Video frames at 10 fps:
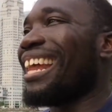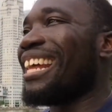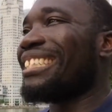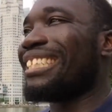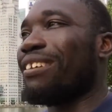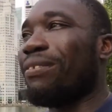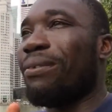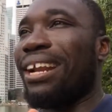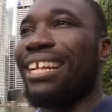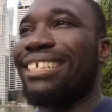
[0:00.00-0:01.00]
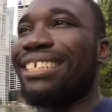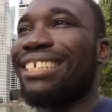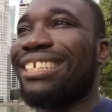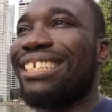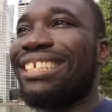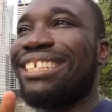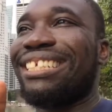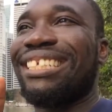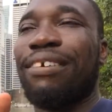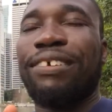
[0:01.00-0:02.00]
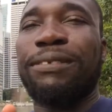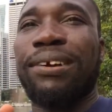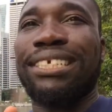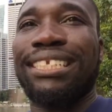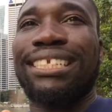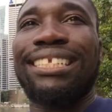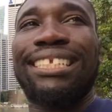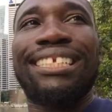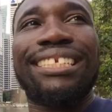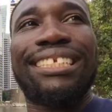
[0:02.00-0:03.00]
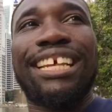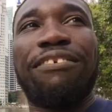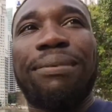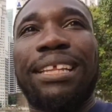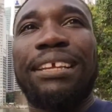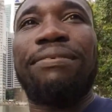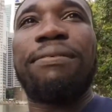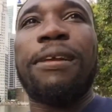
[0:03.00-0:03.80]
Self-awareness, self-expression, self-belief.